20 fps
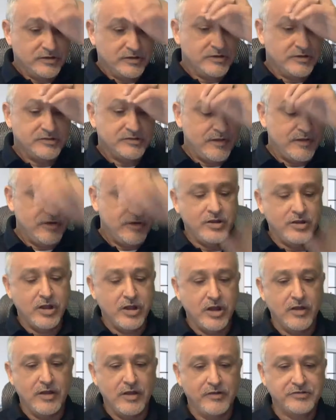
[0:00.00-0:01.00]
So there you
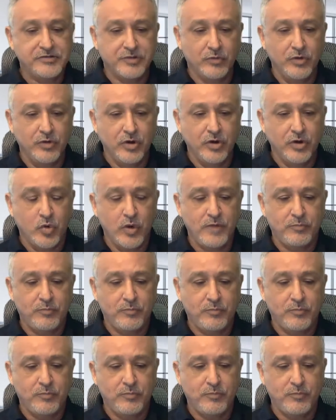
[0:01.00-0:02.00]
go. That was a real quick
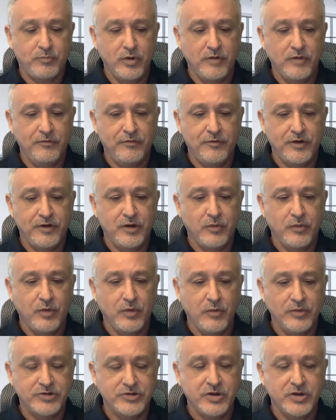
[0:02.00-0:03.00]
preview of
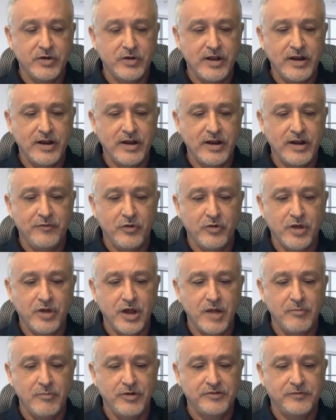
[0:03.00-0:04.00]
what we showed at
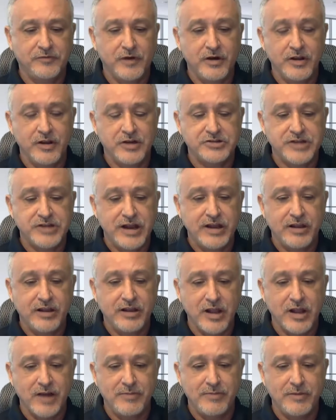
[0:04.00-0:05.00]
InfoComm. It was very exciting. A
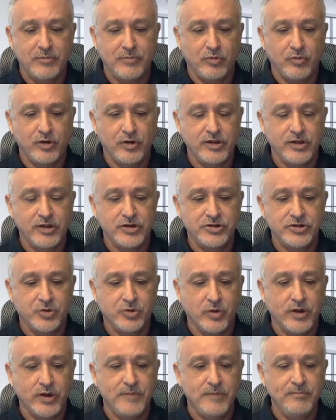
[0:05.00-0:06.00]
lot of people really
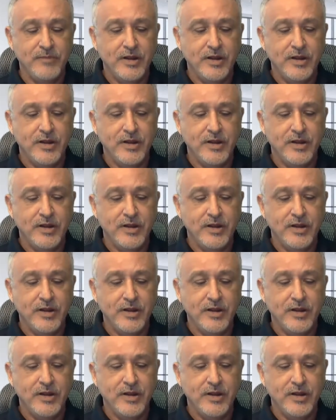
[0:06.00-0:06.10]
enjoyed